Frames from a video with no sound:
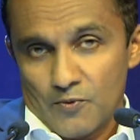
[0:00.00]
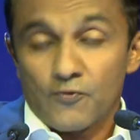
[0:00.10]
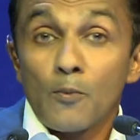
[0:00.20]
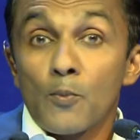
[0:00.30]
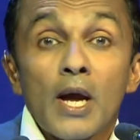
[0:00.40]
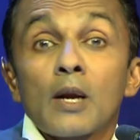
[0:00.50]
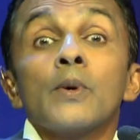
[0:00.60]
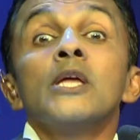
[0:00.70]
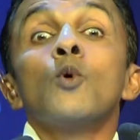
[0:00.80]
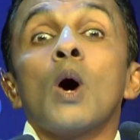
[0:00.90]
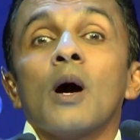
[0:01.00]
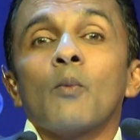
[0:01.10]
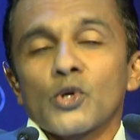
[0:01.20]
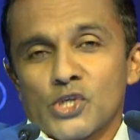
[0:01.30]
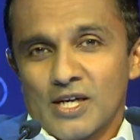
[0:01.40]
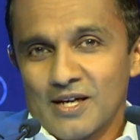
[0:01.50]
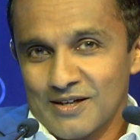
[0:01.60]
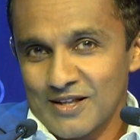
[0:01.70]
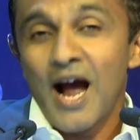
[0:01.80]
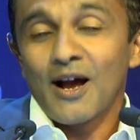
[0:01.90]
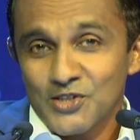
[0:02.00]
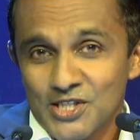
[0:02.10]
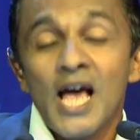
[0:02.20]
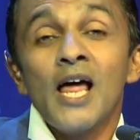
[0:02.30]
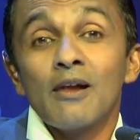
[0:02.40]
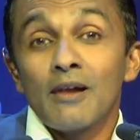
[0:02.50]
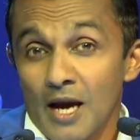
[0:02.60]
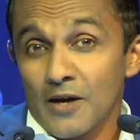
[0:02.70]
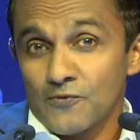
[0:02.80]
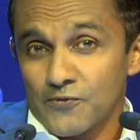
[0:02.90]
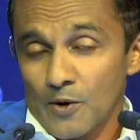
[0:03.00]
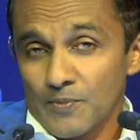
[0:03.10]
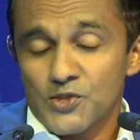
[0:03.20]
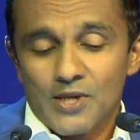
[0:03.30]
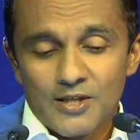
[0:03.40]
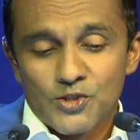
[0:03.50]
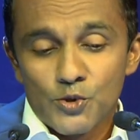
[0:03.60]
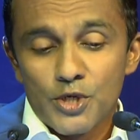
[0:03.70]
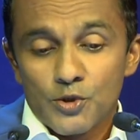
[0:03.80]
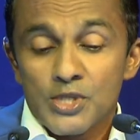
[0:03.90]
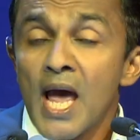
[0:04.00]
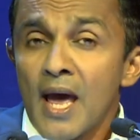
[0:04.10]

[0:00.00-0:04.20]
from wherever you are watching us live from the Stein Studios.